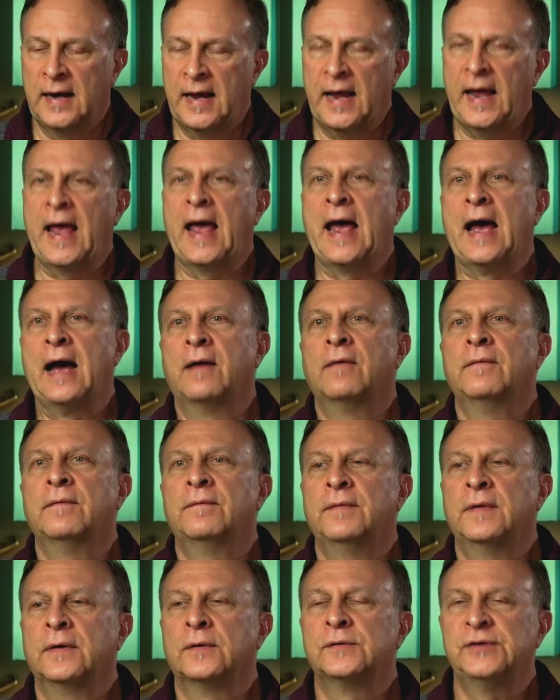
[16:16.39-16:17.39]

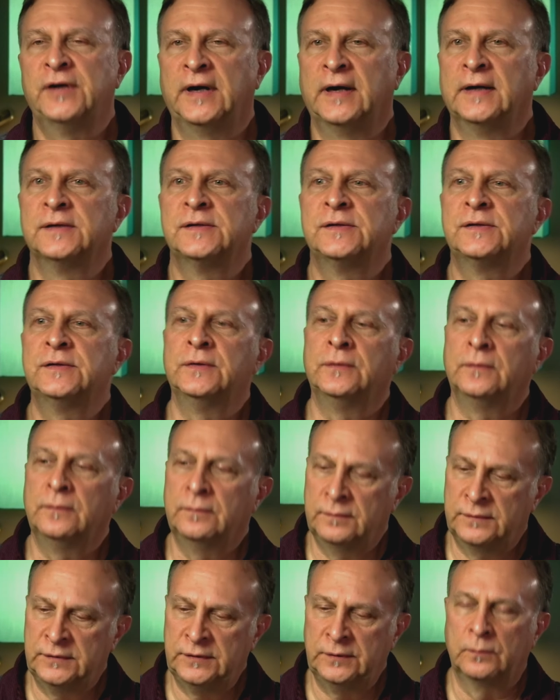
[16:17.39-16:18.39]
have their chance
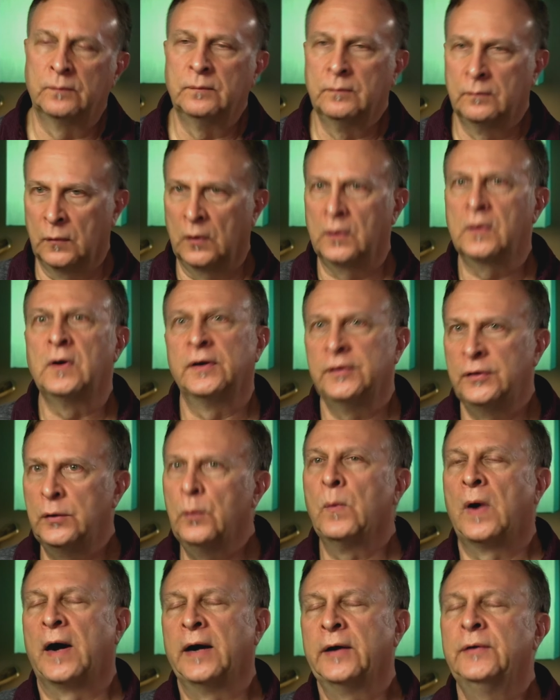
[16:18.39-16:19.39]
to work on you
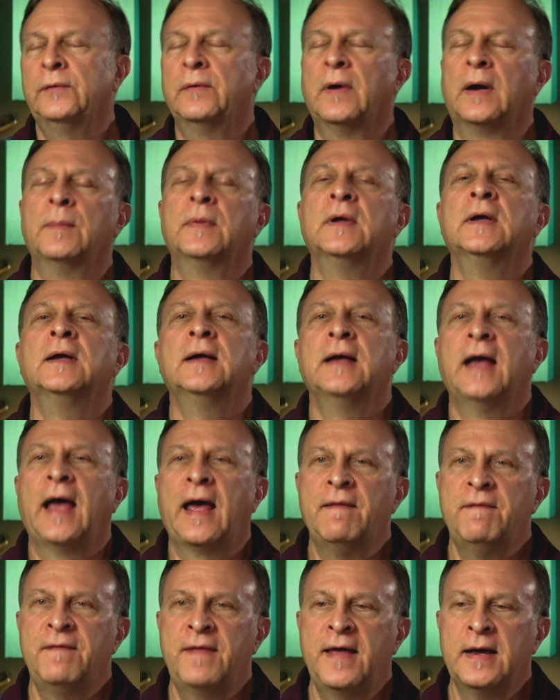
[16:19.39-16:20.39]
and wire you up.
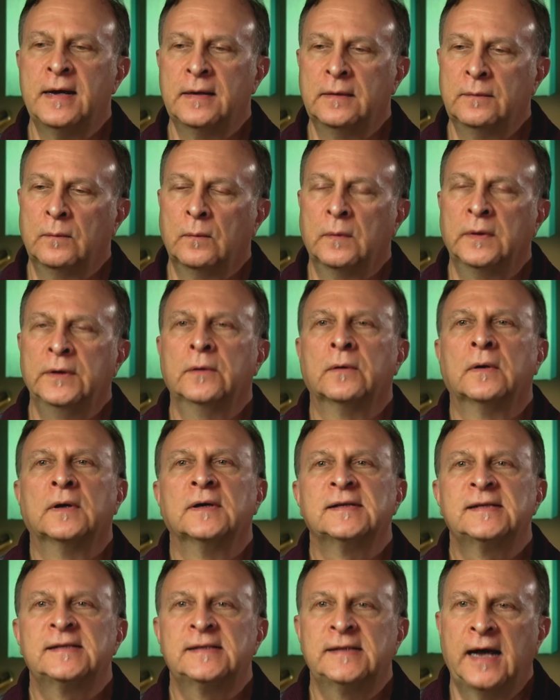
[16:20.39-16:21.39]
And then when you're
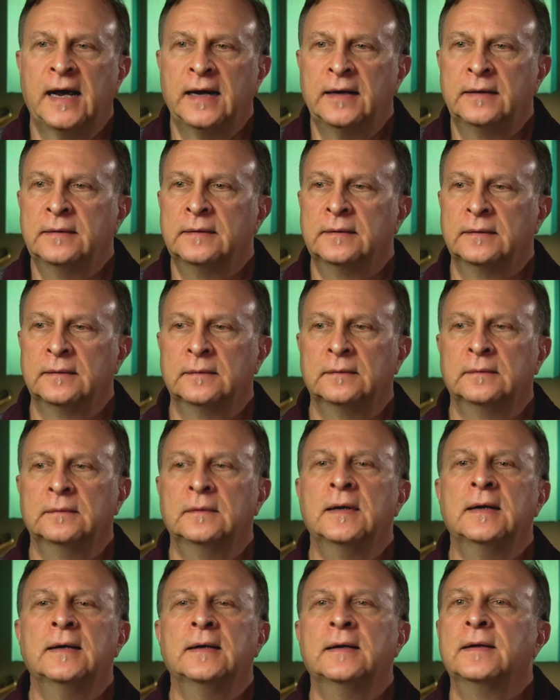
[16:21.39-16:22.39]
on set,
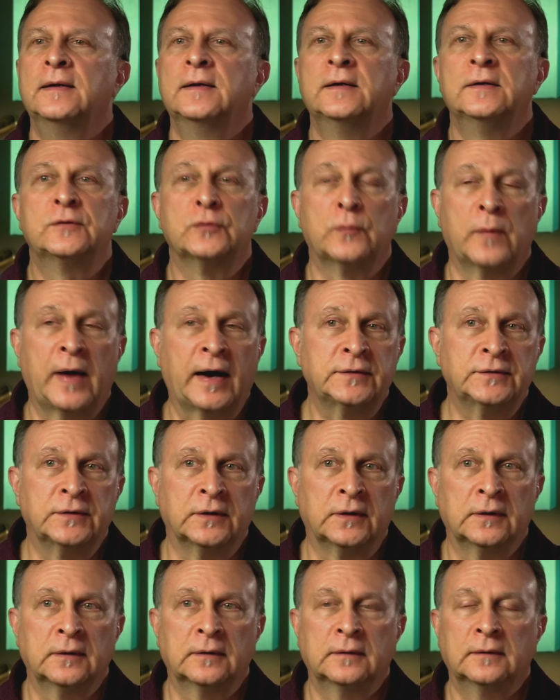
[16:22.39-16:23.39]
the
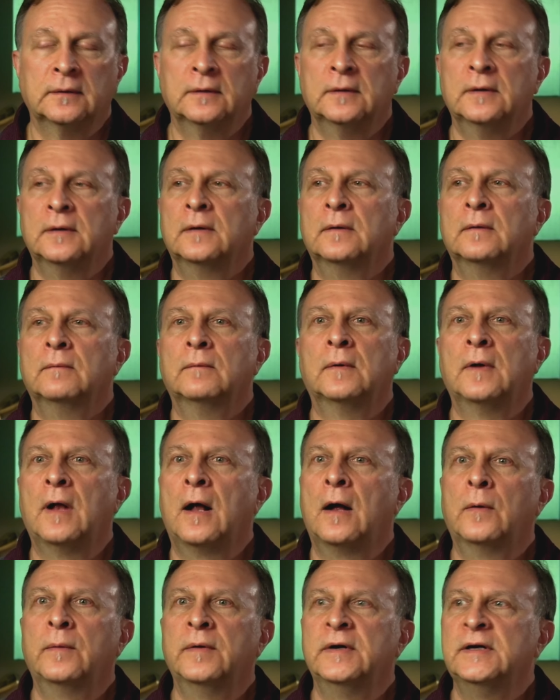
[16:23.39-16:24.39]
director will
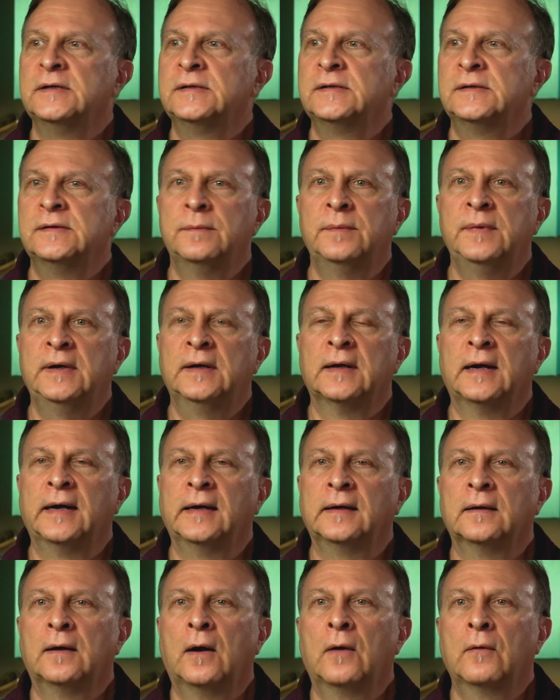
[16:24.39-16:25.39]
always be
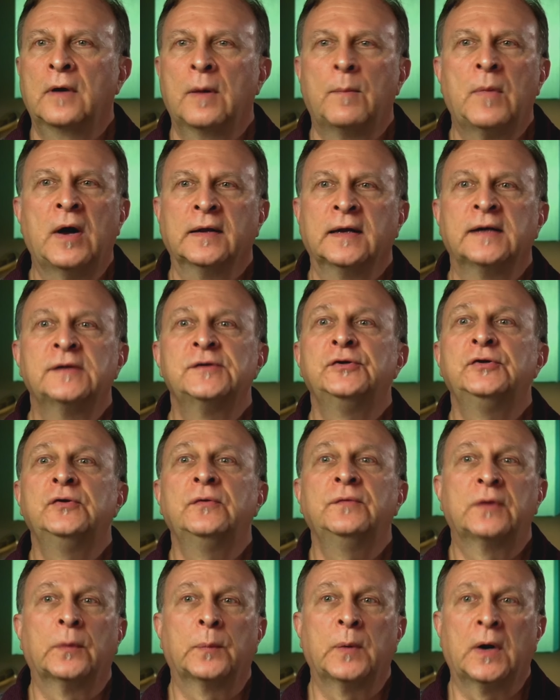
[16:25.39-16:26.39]
like, oh, come on, let's
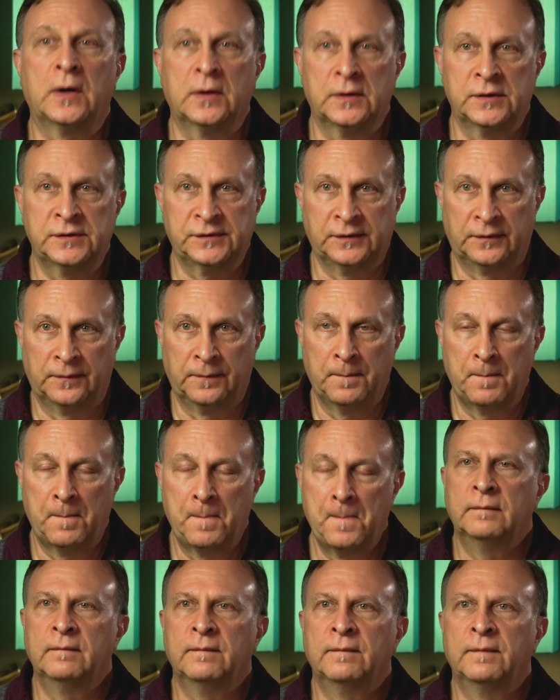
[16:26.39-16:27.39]
shoot the rehearsal.
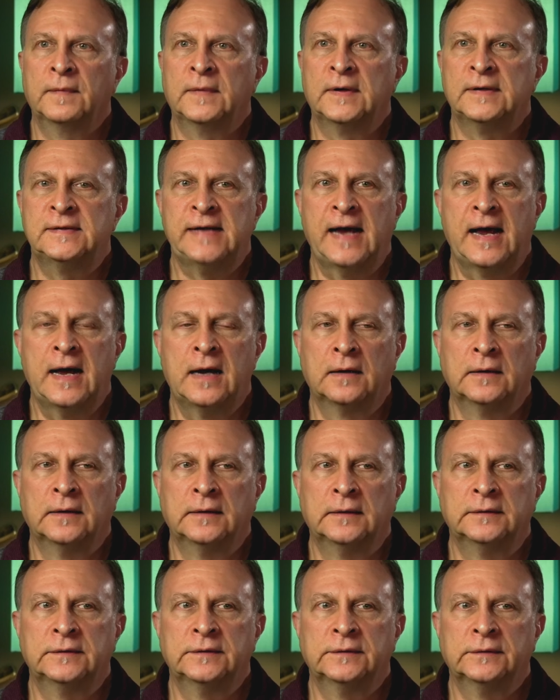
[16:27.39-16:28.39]
The
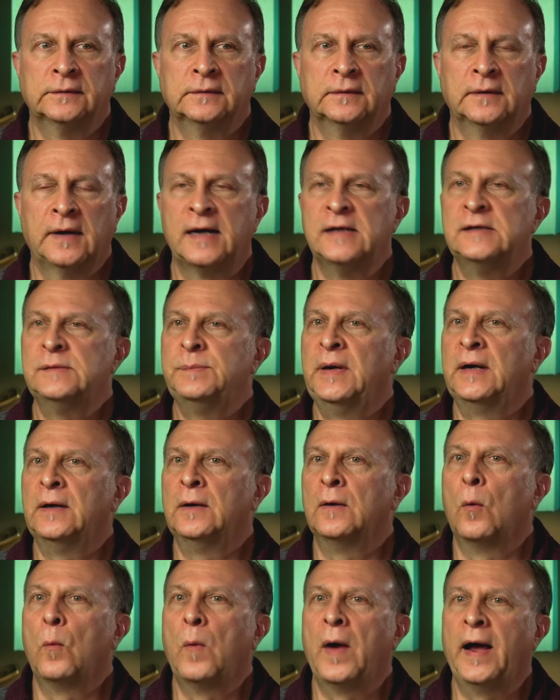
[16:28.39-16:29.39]
talent has
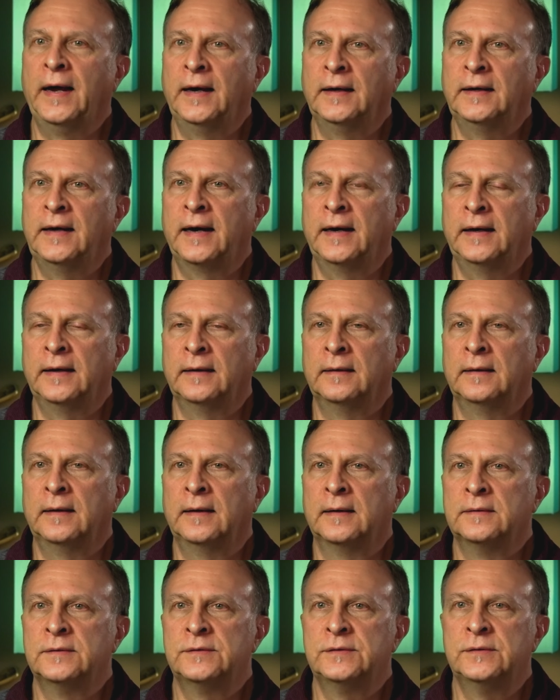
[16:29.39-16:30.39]
been away getting
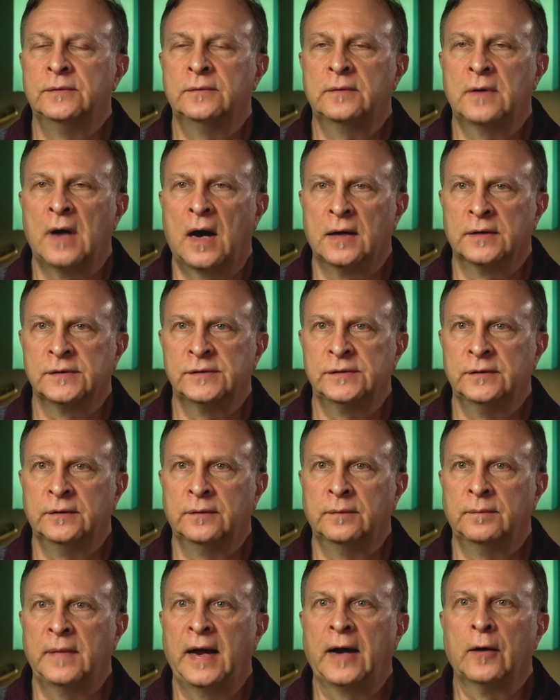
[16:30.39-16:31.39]
into
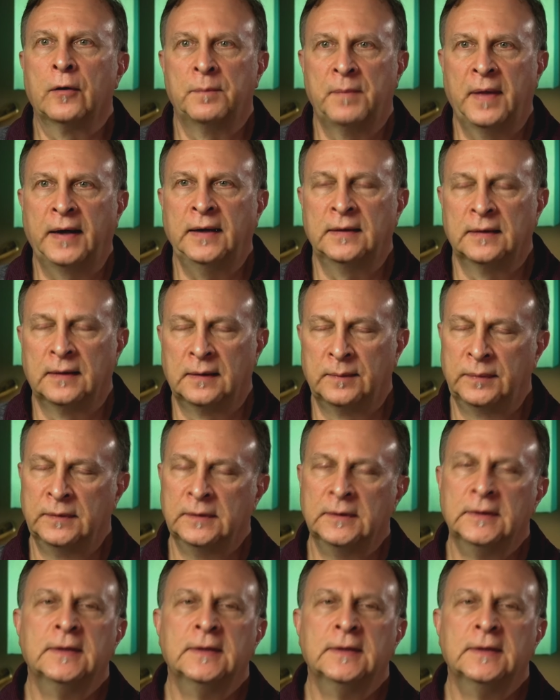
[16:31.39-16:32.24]
costume, hair, and makeup.